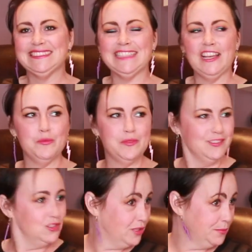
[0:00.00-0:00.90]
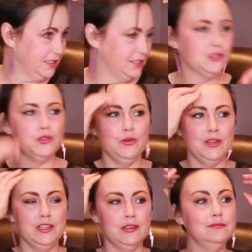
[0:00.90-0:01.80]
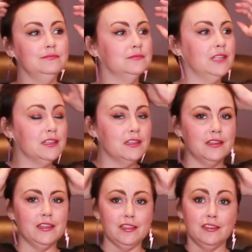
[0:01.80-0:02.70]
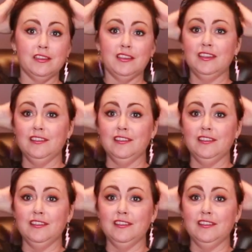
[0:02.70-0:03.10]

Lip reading: I hope you enjoyed my tutorial, and